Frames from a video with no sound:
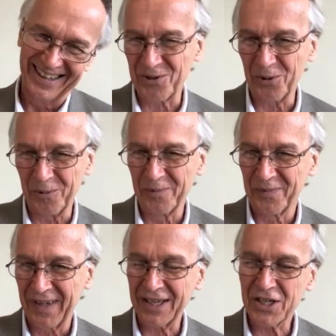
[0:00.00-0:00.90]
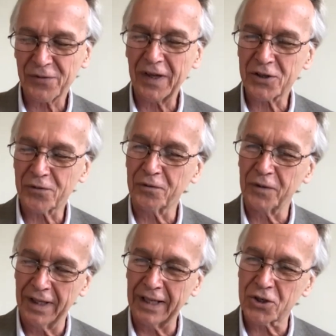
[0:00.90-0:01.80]
true.
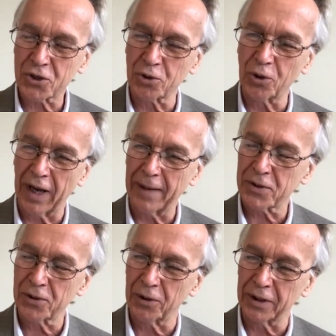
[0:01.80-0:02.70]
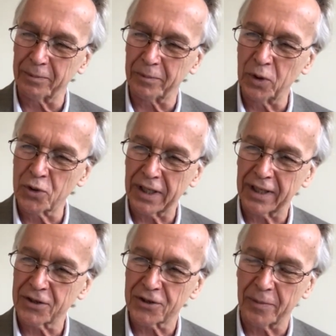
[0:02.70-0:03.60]
It's true, absolutely. Music
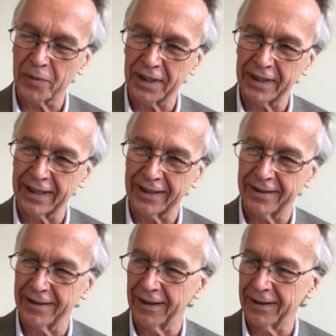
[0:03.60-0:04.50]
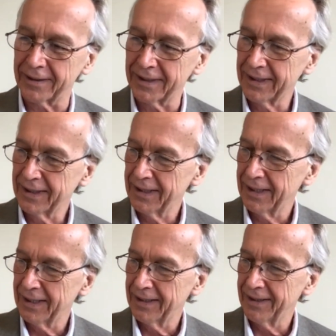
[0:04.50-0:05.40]
is something that
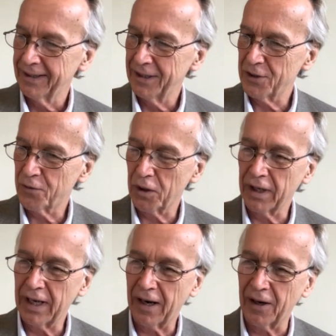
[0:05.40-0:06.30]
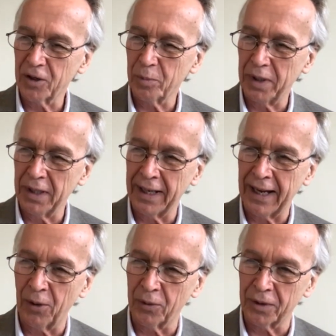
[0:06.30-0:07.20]
is very hard to pin
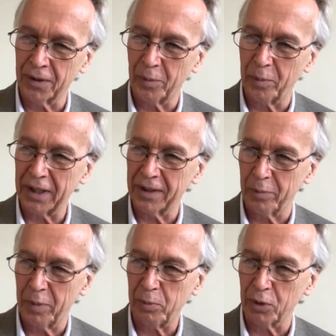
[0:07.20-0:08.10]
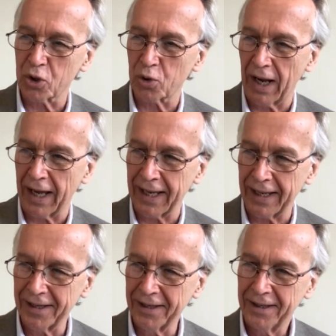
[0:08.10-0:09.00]
down, but people try.
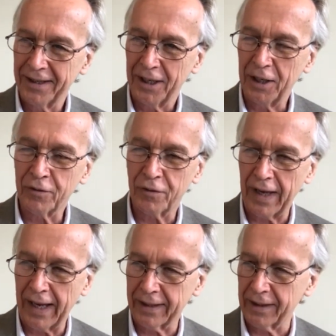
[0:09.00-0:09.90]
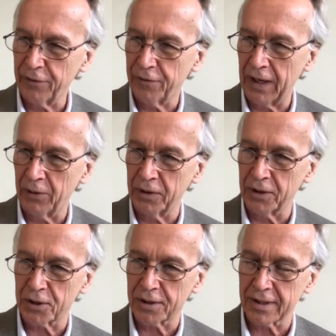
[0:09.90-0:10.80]
In fact, I found
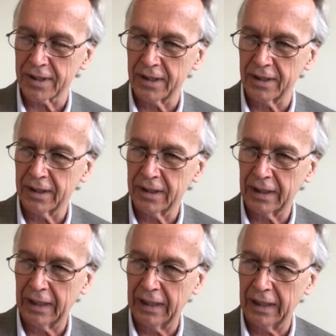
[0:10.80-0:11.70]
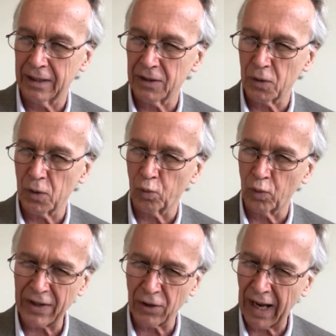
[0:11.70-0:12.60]
this
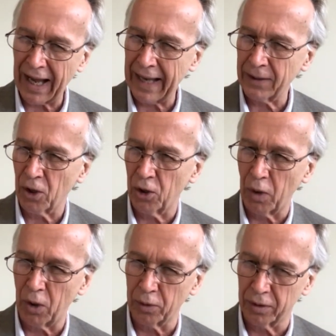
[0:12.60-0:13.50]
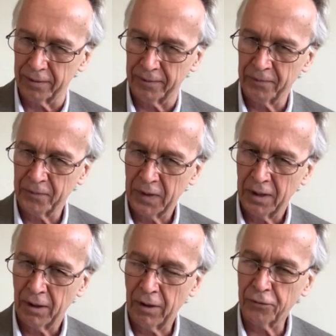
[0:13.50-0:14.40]
rather odd quote.
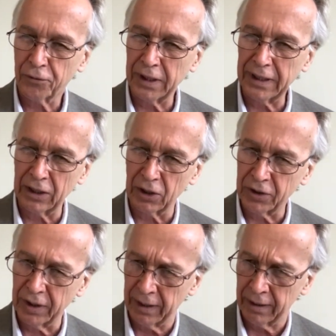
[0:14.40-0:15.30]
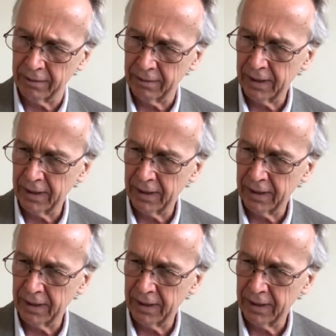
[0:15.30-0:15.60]
Humphrey Littleton